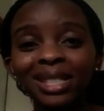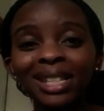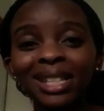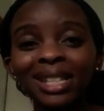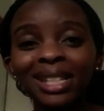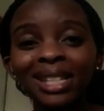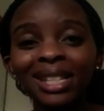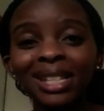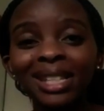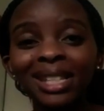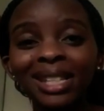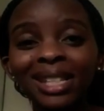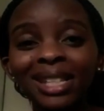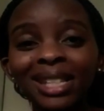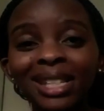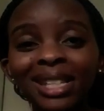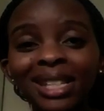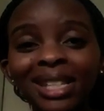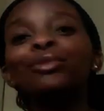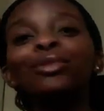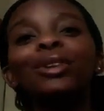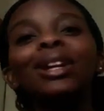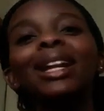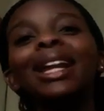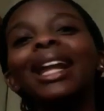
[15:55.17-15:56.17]
and then we have to
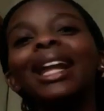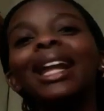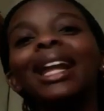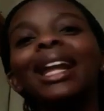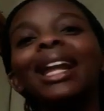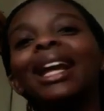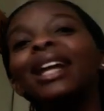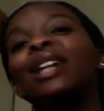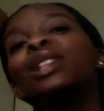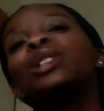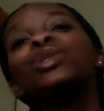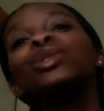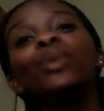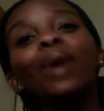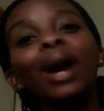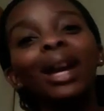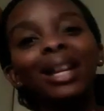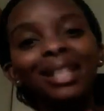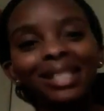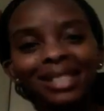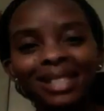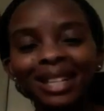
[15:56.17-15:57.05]
prove like twice